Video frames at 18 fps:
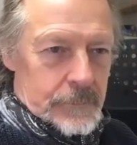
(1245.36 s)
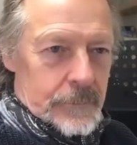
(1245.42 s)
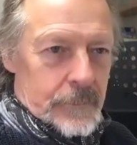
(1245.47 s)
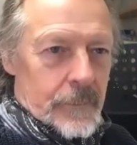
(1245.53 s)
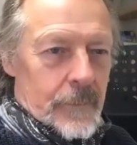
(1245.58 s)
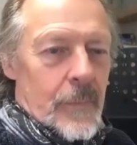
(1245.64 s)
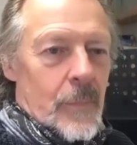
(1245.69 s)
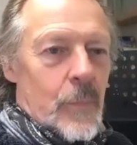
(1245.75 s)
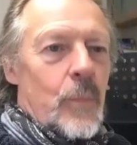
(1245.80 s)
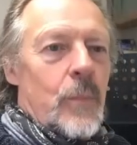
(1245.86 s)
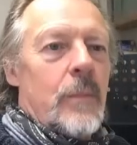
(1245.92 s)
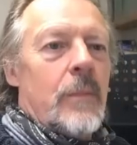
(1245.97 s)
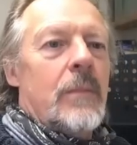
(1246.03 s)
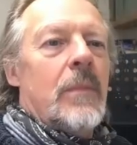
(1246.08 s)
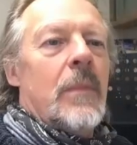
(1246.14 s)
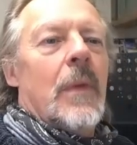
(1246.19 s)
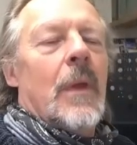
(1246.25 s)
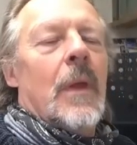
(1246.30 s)
clips of
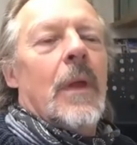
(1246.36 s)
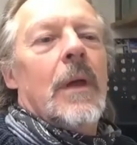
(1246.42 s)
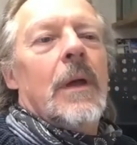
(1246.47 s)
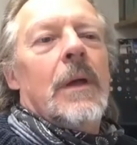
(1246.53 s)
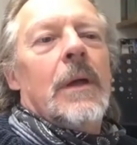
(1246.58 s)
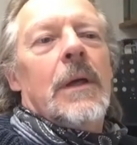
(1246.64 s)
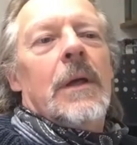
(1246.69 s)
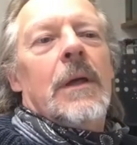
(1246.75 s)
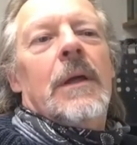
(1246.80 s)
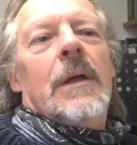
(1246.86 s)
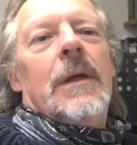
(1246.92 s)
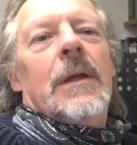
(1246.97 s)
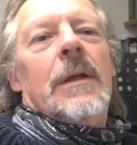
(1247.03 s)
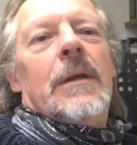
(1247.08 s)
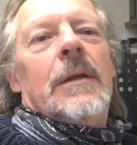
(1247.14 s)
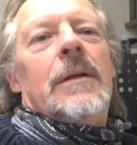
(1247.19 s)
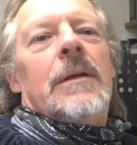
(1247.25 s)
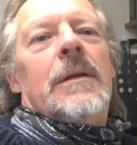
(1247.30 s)
it, and
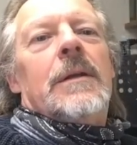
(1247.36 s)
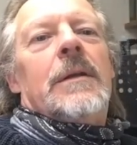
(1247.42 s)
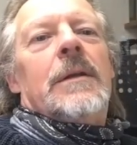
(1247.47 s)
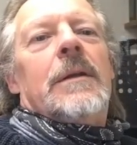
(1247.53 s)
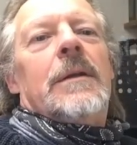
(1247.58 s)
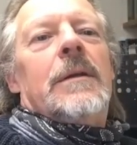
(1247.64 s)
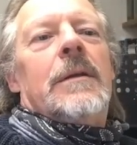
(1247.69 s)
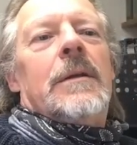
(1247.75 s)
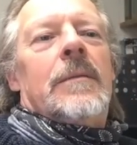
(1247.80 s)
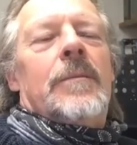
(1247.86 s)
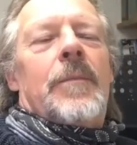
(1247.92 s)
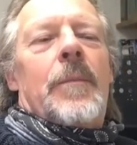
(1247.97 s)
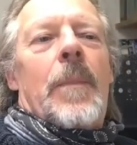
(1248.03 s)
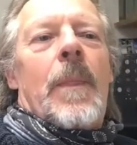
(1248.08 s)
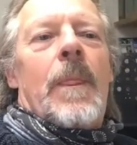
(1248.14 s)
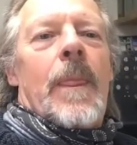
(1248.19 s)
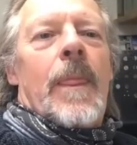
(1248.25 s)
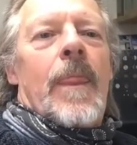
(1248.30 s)
there you go,
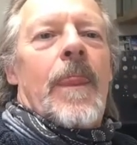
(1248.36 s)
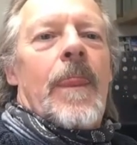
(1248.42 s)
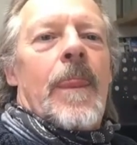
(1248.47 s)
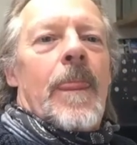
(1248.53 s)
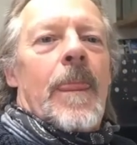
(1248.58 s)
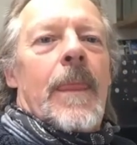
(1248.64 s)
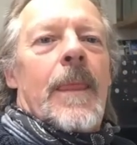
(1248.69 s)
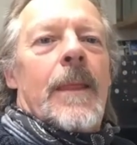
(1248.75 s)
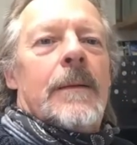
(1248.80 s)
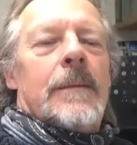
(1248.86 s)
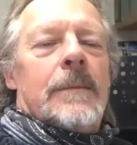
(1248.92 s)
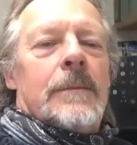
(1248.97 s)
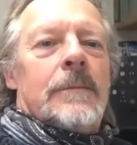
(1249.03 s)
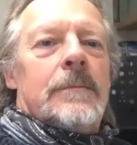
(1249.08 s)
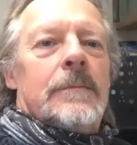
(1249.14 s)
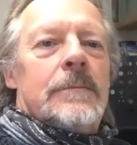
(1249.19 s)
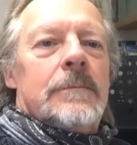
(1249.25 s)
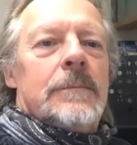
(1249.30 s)
and that's it.
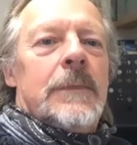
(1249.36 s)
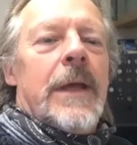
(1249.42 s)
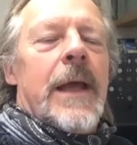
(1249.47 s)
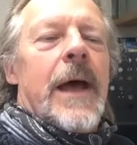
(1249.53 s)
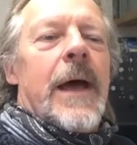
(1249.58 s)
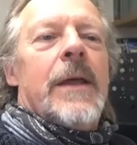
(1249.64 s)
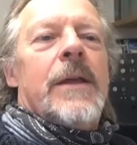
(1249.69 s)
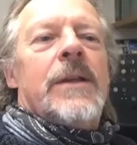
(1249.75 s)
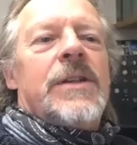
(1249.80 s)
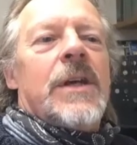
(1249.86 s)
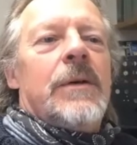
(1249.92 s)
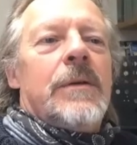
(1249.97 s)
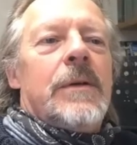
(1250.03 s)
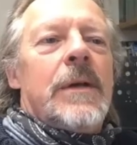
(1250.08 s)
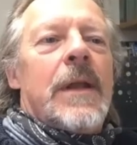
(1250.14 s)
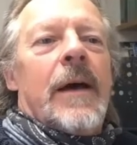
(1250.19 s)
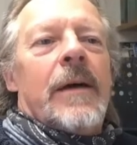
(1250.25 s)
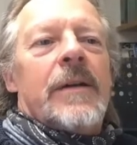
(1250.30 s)
Yeah. So
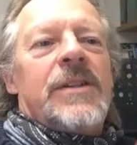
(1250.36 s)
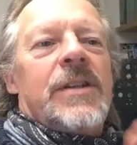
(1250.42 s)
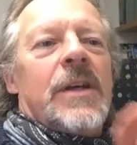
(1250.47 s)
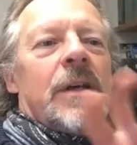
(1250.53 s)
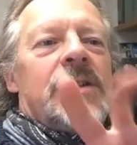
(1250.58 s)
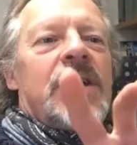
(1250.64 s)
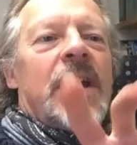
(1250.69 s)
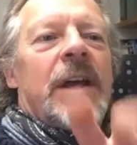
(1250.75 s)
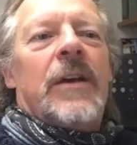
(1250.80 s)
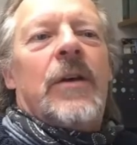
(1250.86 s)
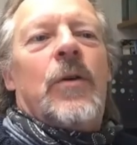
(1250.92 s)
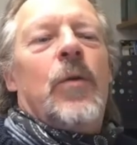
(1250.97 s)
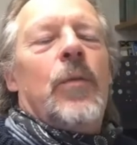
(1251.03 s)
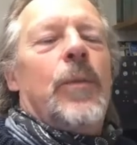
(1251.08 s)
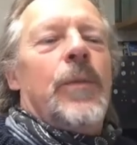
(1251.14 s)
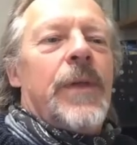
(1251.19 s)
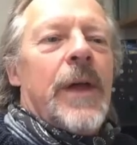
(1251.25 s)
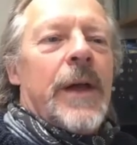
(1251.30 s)
now a
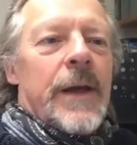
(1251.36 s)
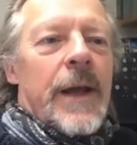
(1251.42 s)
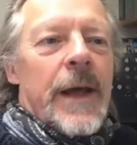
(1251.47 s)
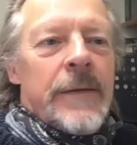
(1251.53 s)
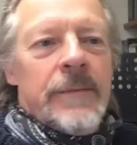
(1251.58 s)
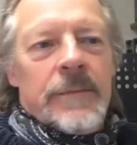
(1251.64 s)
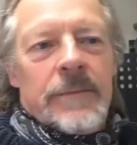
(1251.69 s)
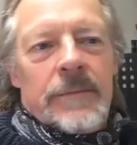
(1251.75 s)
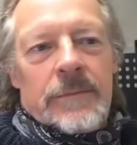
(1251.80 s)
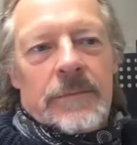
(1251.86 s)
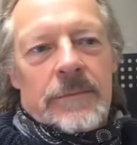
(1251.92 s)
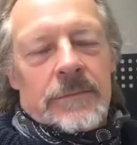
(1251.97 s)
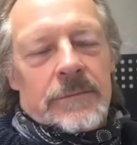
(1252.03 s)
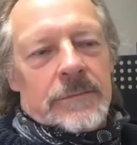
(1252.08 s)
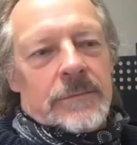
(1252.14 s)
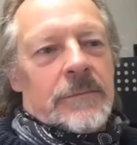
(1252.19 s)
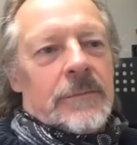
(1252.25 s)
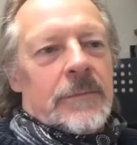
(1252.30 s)
technical thing then.
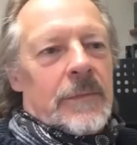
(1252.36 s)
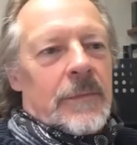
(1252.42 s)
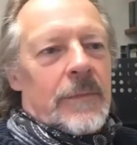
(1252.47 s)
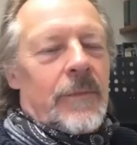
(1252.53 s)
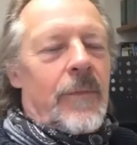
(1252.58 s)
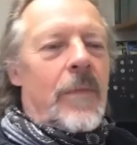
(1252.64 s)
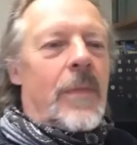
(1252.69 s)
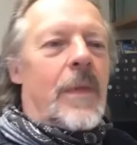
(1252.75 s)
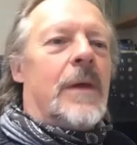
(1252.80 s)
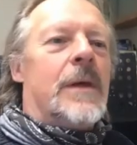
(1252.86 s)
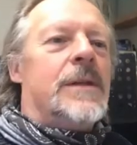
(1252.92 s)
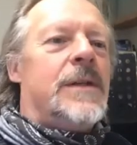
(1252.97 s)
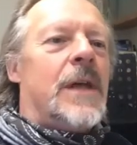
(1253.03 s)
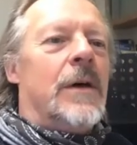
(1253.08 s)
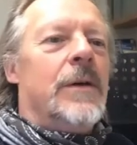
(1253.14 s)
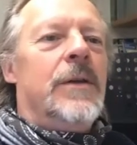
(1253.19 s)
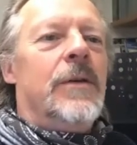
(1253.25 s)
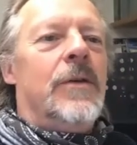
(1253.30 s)

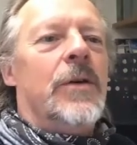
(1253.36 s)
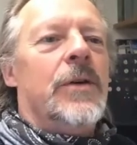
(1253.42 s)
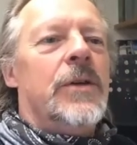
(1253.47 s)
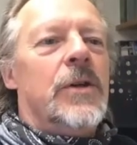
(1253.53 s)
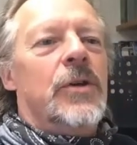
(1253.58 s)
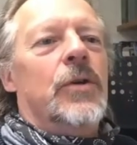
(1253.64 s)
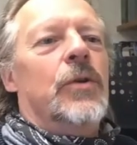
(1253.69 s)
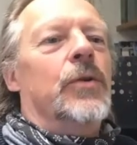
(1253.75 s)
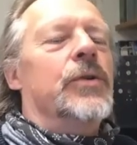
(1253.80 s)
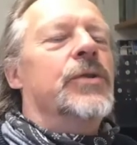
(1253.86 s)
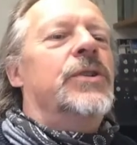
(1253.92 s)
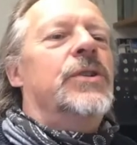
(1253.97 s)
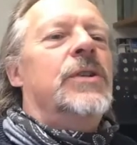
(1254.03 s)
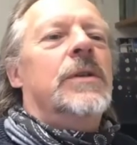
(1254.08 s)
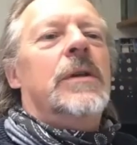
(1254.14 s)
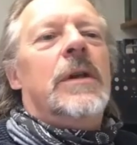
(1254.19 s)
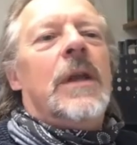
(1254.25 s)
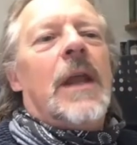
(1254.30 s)
So you've got your
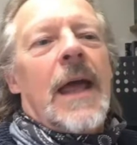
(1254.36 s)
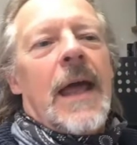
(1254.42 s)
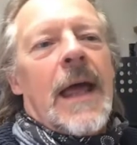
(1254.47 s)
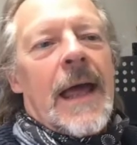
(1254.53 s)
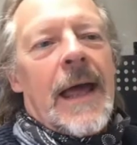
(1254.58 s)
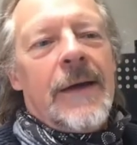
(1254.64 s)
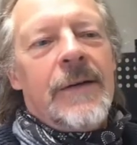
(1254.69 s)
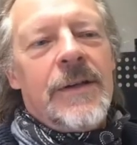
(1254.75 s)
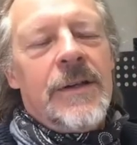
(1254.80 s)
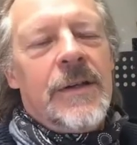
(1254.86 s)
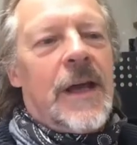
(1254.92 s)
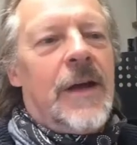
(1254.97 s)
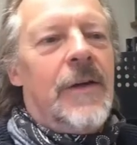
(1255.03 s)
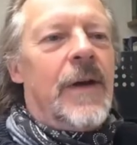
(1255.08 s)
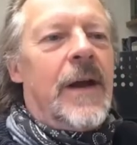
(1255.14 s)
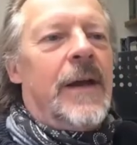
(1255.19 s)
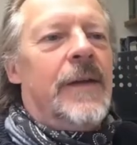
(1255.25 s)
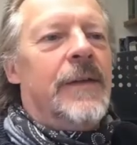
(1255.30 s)
chords. How do you get
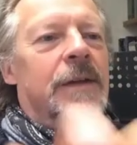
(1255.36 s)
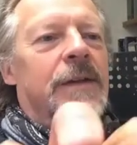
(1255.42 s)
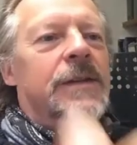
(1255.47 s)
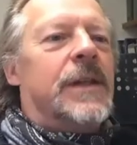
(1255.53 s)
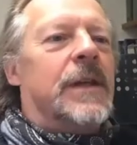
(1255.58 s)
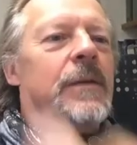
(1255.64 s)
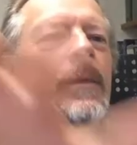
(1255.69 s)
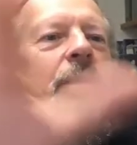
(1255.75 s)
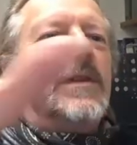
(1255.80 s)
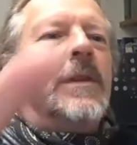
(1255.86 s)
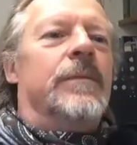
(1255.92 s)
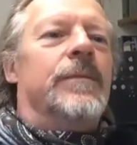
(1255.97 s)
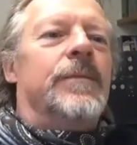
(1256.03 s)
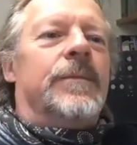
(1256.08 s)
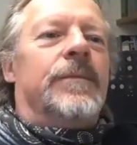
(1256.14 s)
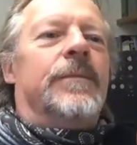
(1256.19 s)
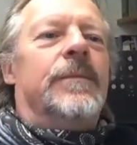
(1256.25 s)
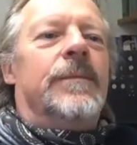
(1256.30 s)
around this thing with
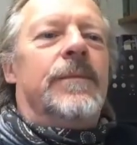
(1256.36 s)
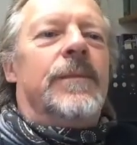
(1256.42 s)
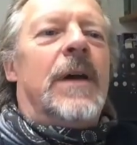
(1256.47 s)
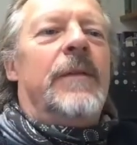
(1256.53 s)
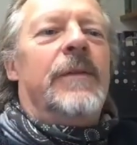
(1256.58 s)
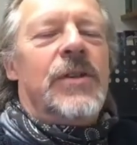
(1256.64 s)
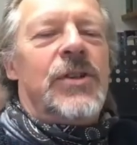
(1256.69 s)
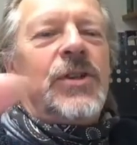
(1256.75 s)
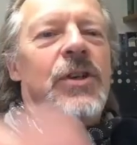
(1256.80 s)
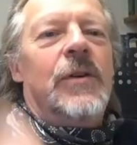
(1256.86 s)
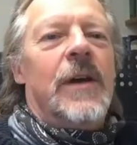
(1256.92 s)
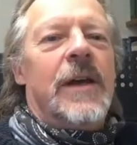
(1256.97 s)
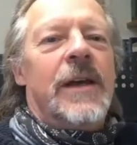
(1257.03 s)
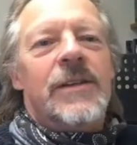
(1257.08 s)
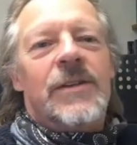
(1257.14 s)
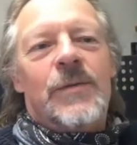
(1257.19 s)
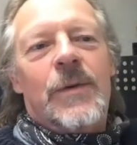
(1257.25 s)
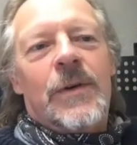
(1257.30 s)
having two
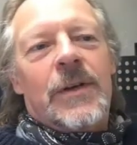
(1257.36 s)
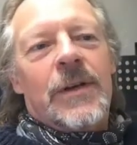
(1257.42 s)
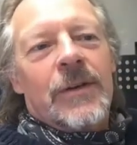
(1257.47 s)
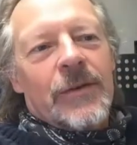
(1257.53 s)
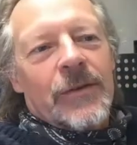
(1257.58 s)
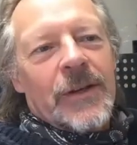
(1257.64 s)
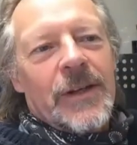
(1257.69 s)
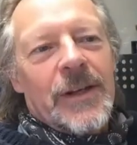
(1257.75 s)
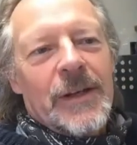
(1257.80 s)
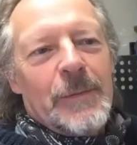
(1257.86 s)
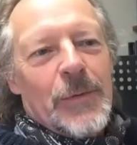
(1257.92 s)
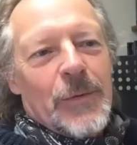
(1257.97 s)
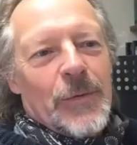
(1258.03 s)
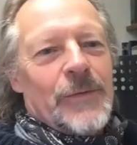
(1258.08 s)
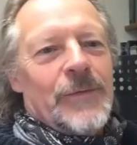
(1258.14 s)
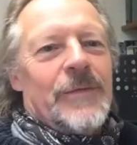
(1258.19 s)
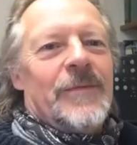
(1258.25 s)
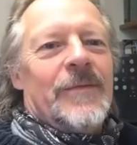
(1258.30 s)
hands working on the keyboard?